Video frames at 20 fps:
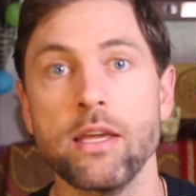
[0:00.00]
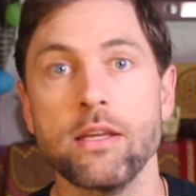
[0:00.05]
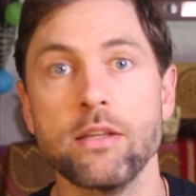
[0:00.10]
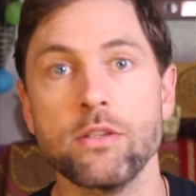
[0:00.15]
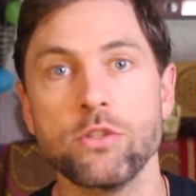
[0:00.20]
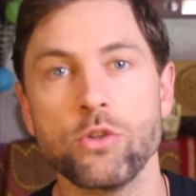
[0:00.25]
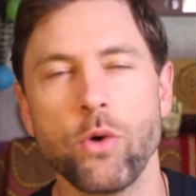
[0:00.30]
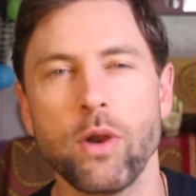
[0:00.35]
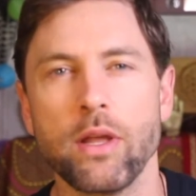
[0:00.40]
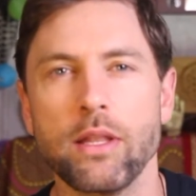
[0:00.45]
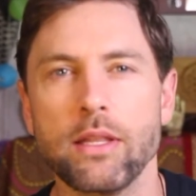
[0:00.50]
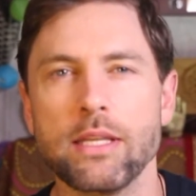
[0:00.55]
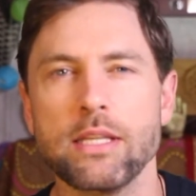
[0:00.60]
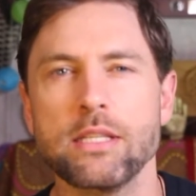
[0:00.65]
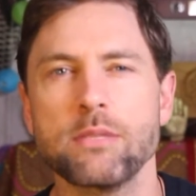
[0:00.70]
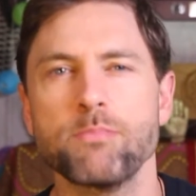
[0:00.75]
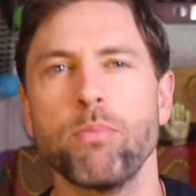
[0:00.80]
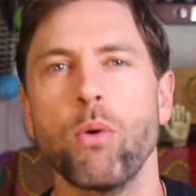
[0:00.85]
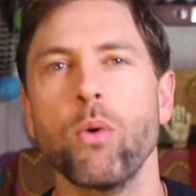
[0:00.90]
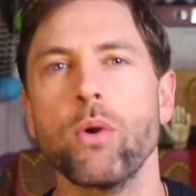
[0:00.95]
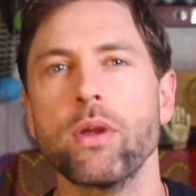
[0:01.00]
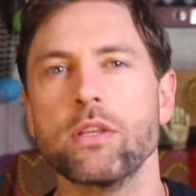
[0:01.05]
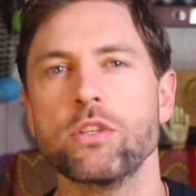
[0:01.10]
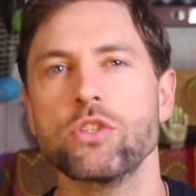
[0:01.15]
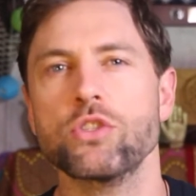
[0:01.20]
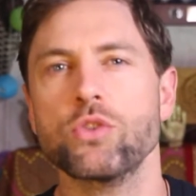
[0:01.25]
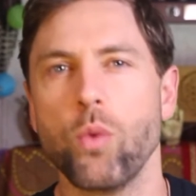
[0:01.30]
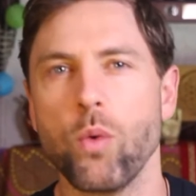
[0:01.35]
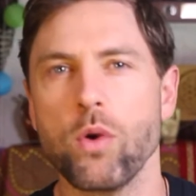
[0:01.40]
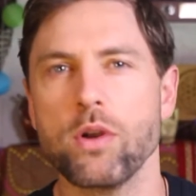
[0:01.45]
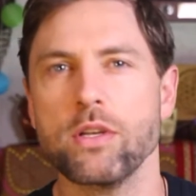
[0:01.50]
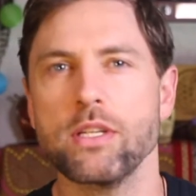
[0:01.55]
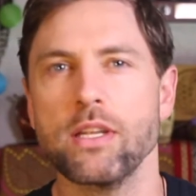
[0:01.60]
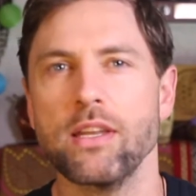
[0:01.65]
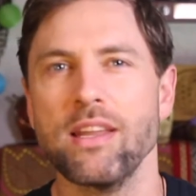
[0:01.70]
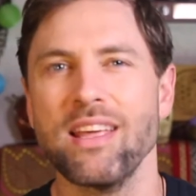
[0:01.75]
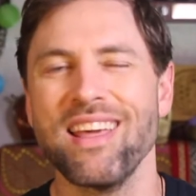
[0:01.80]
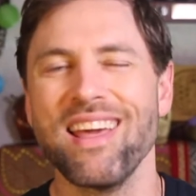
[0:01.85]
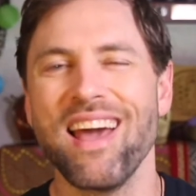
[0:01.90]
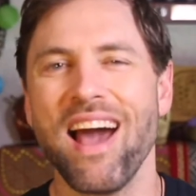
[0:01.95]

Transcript: is, or at least points towards it.